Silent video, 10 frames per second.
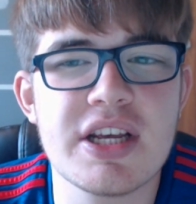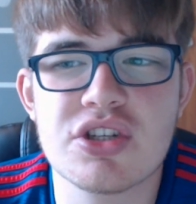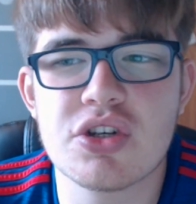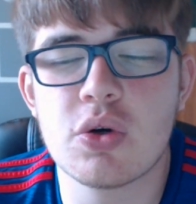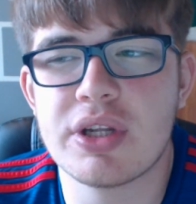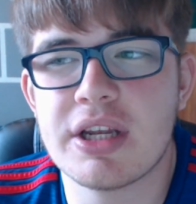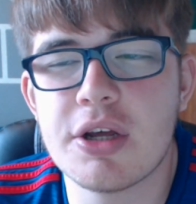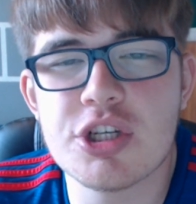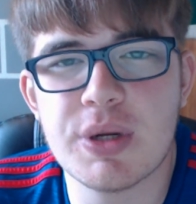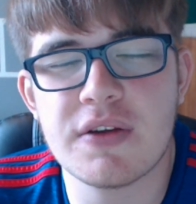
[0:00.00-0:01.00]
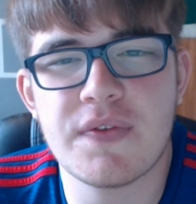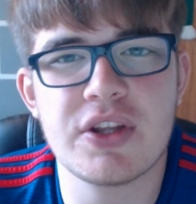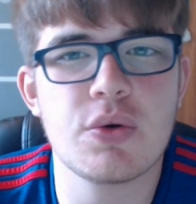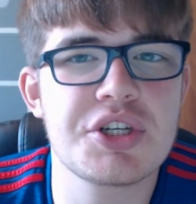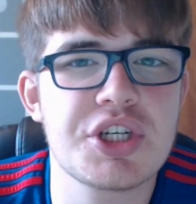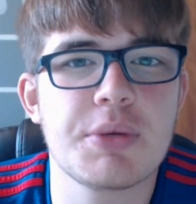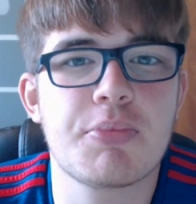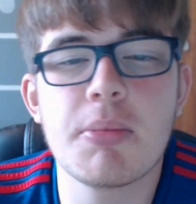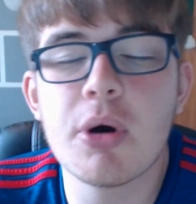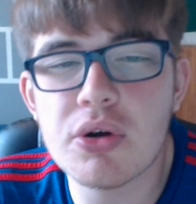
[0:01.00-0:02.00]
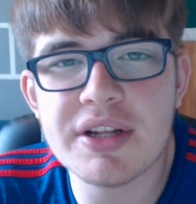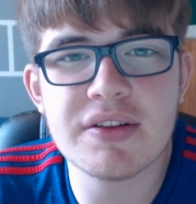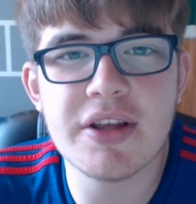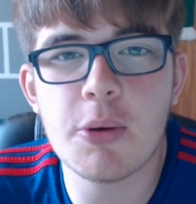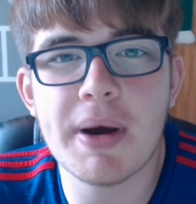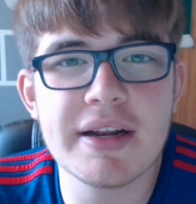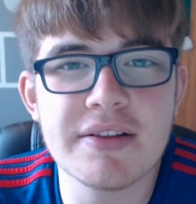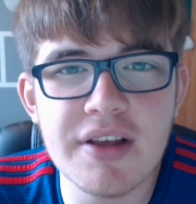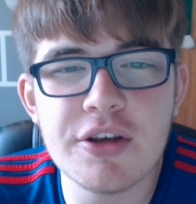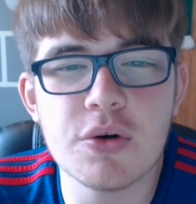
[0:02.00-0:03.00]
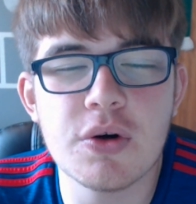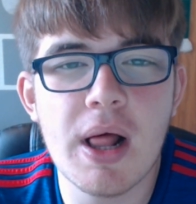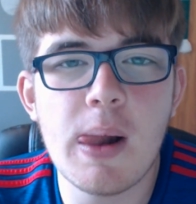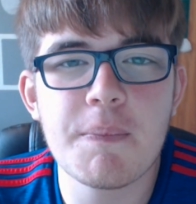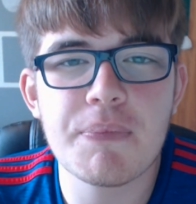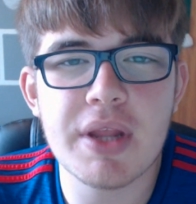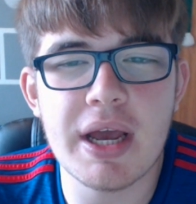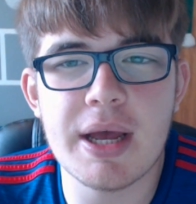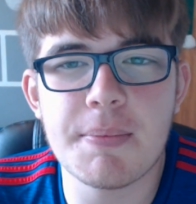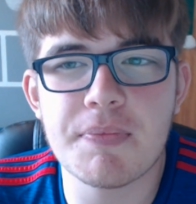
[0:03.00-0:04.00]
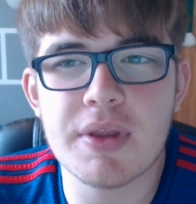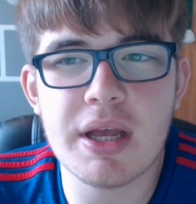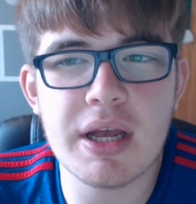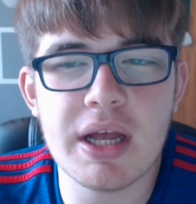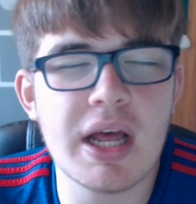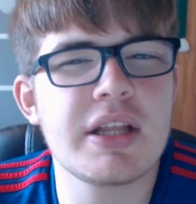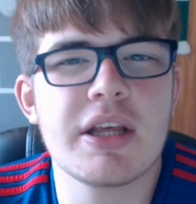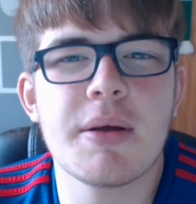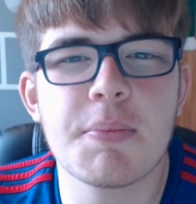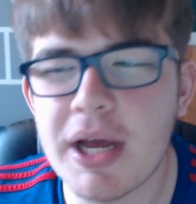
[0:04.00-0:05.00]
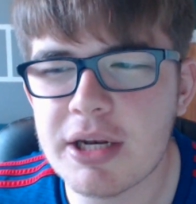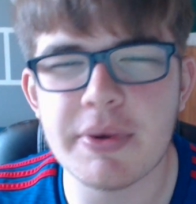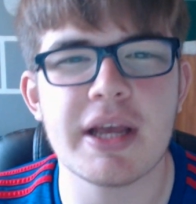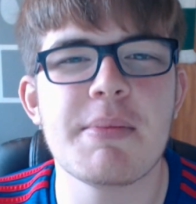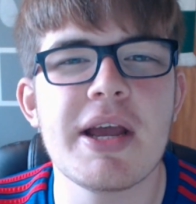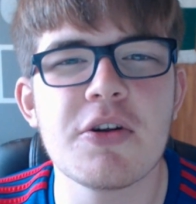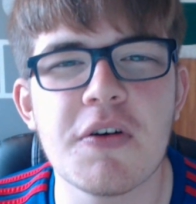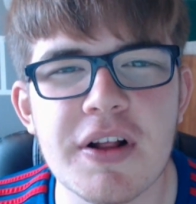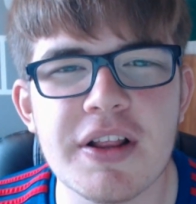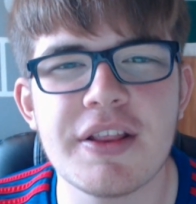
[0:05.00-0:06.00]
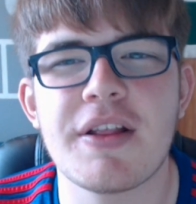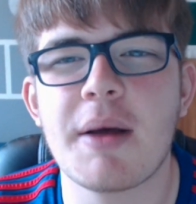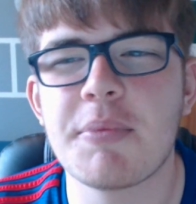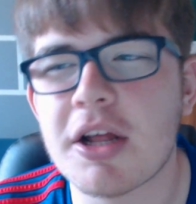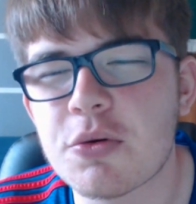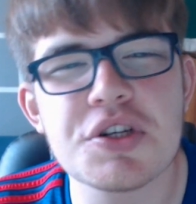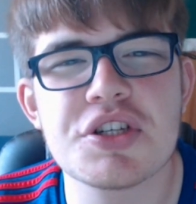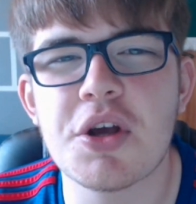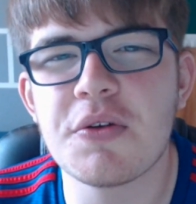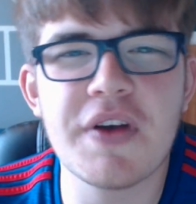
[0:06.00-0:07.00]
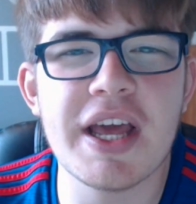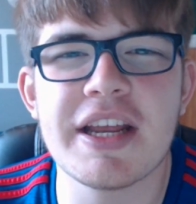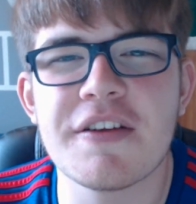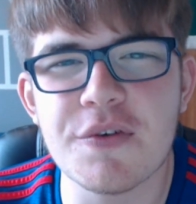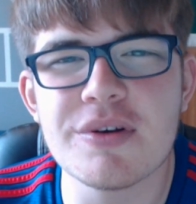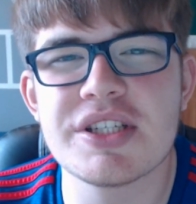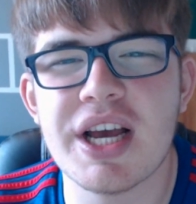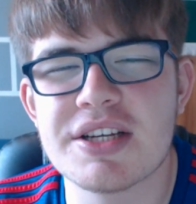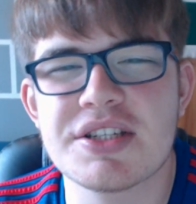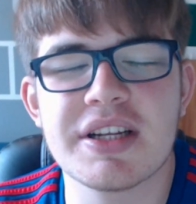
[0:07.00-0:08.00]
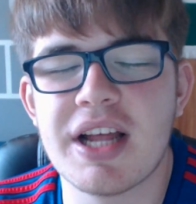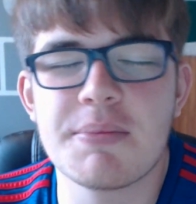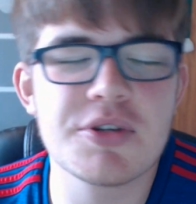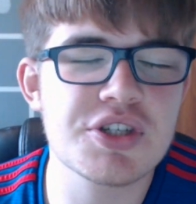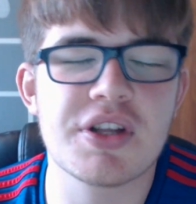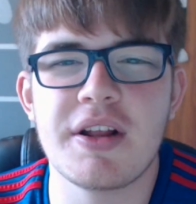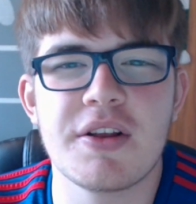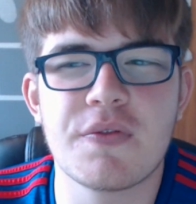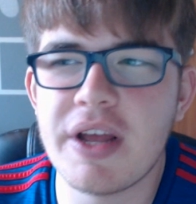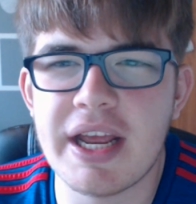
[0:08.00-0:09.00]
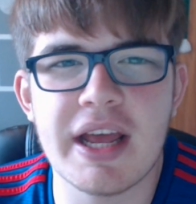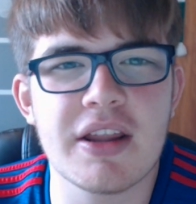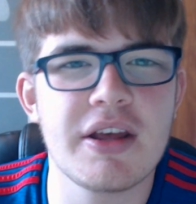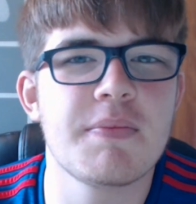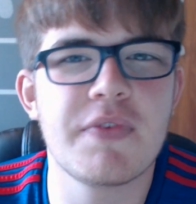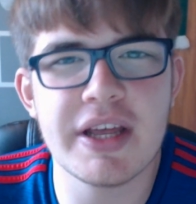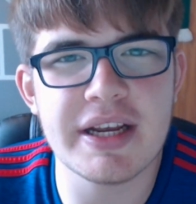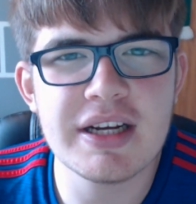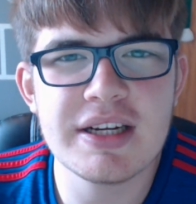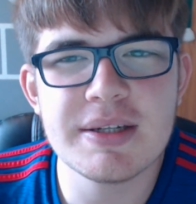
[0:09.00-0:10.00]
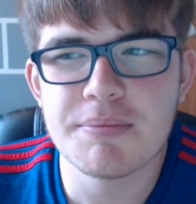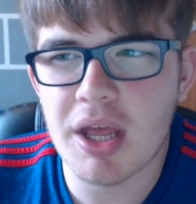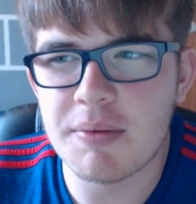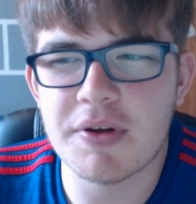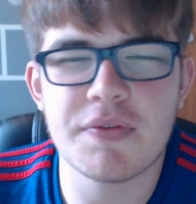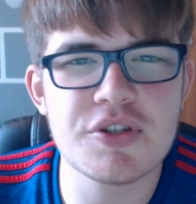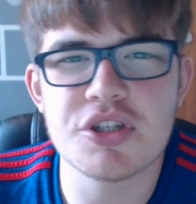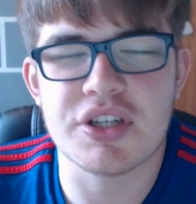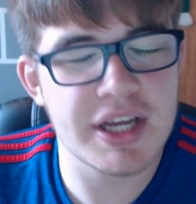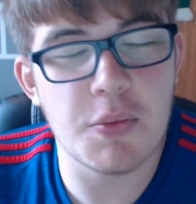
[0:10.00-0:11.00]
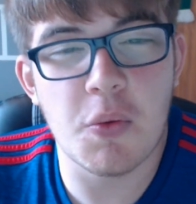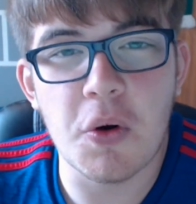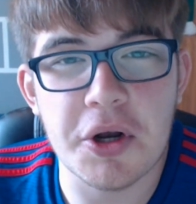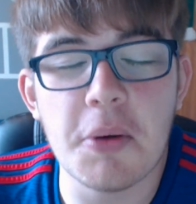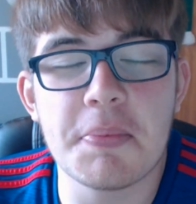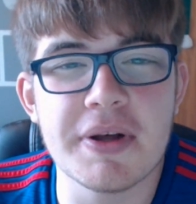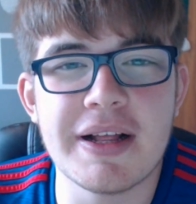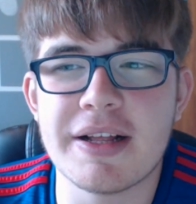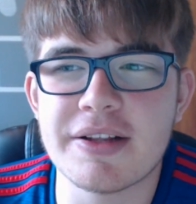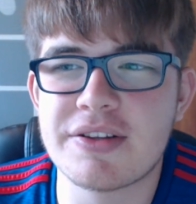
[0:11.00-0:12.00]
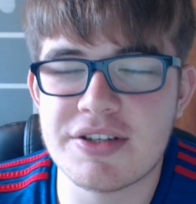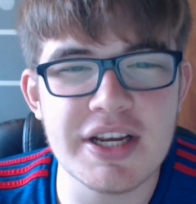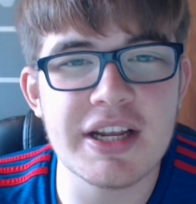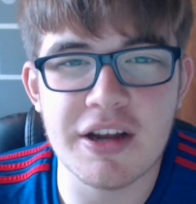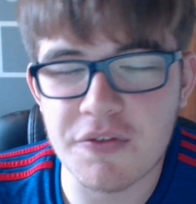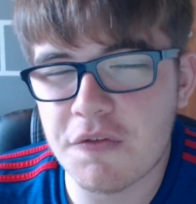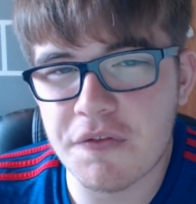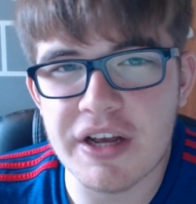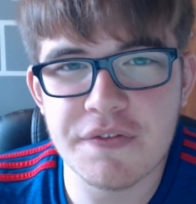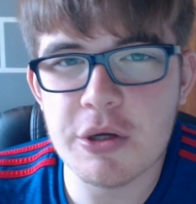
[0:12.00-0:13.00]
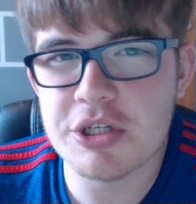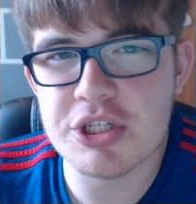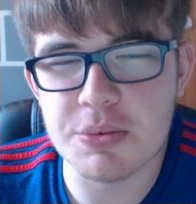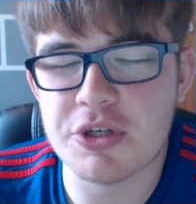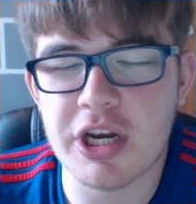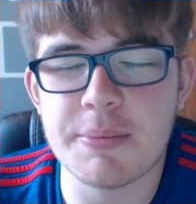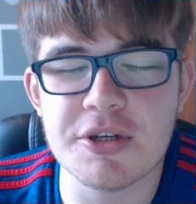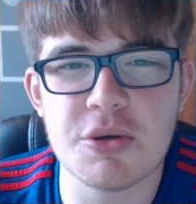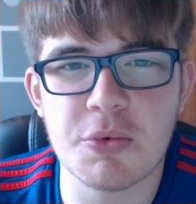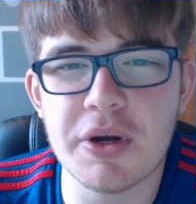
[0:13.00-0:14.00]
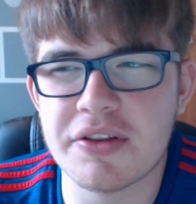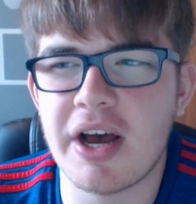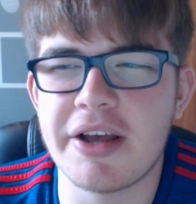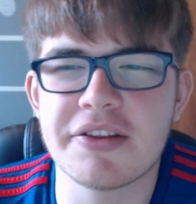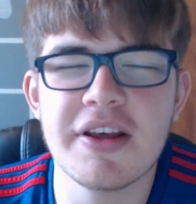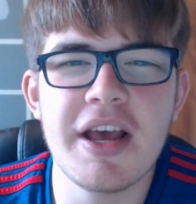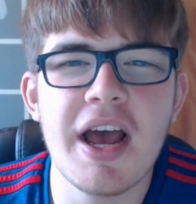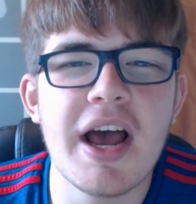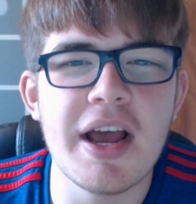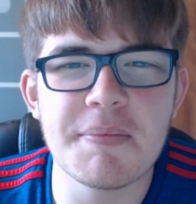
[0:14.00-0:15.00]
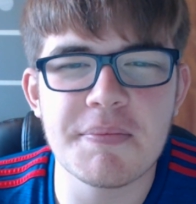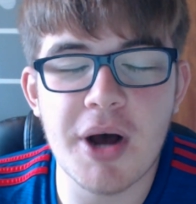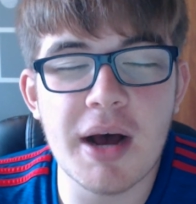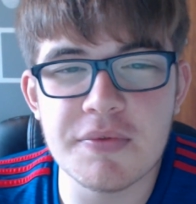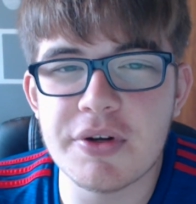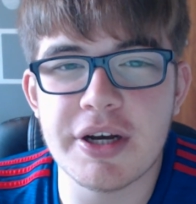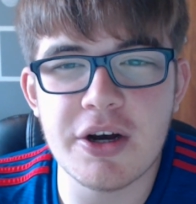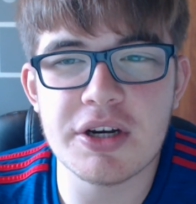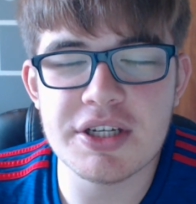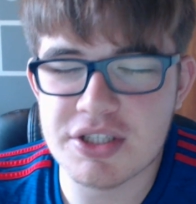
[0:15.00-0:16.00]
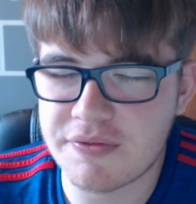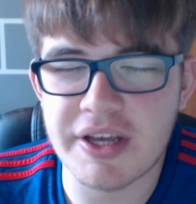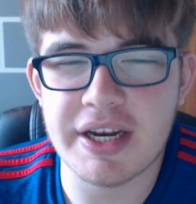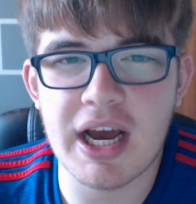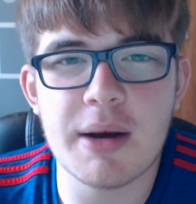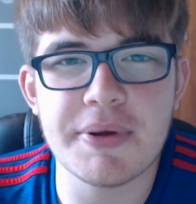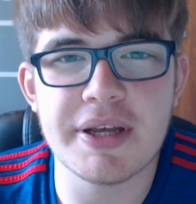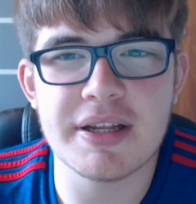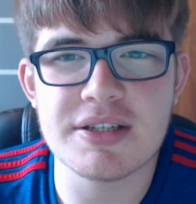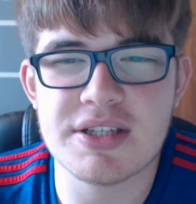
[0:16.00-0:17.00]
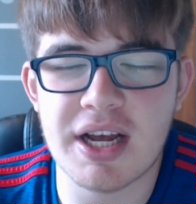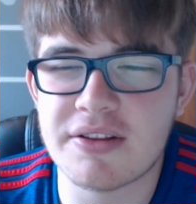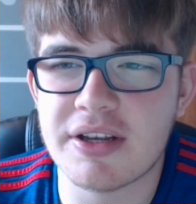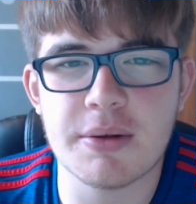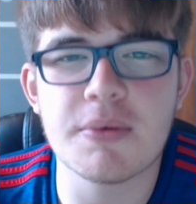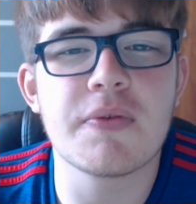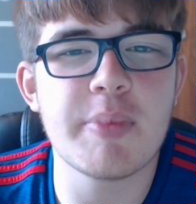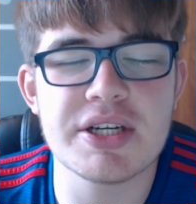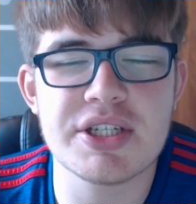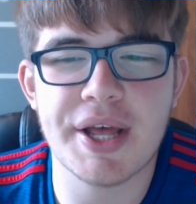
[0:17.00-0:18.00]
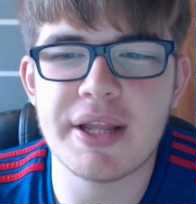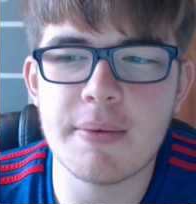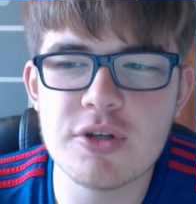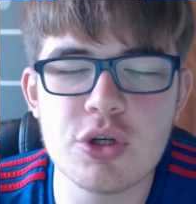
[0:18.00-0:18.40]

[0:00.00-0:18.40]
So, the announcement of the video, as you can probably already tell by the title, um, uh, uh, yeah. By the way, you might not. I, I don't sound very enthusiastic now. I'm just. It's very early. I'm very. I've just kind of woke up uh, to seeing that I've got 5,000 subscribers, so I'm quite tired. Um, but I'm really, honestly, very happy, ecstatic uh, that we've managed to hit that.